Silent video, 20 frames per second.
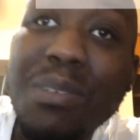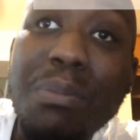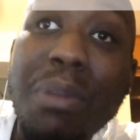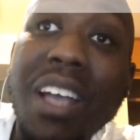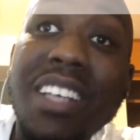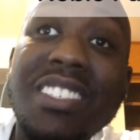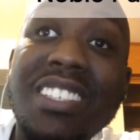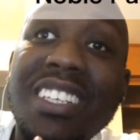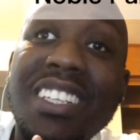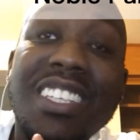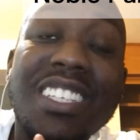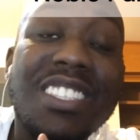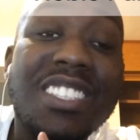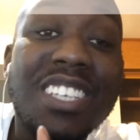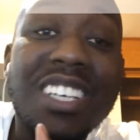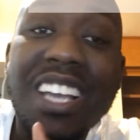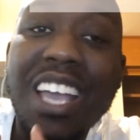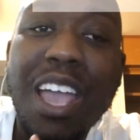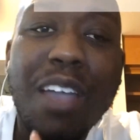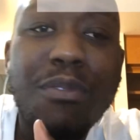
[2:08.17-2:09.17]
she basically
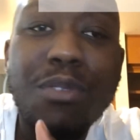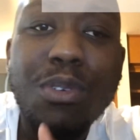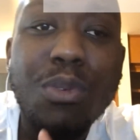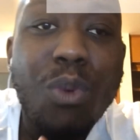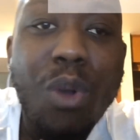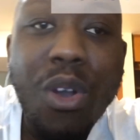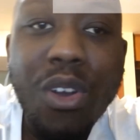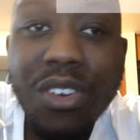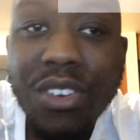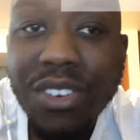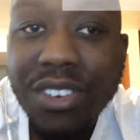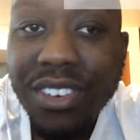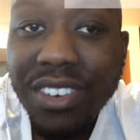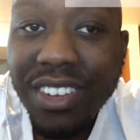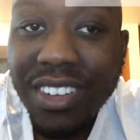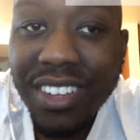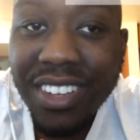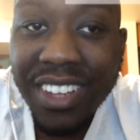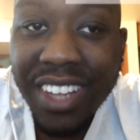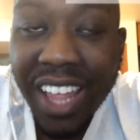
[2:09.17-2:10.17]
took every word
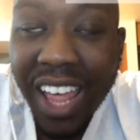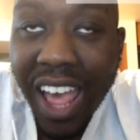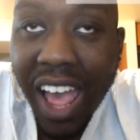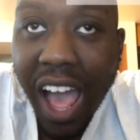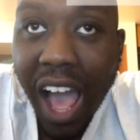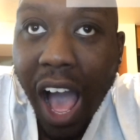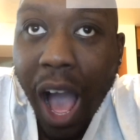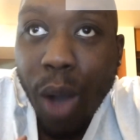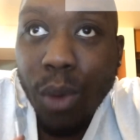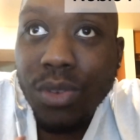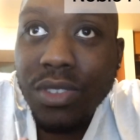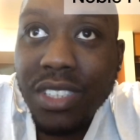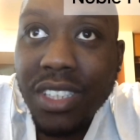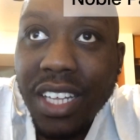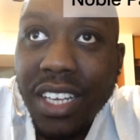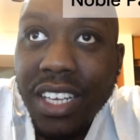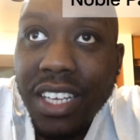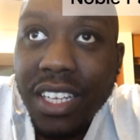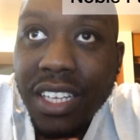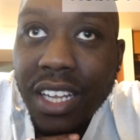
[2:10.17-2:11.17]
that I was
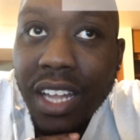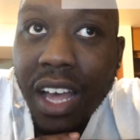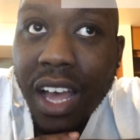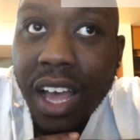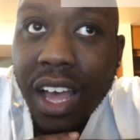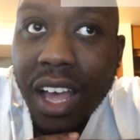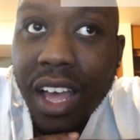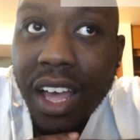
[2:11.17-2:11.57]
thinking.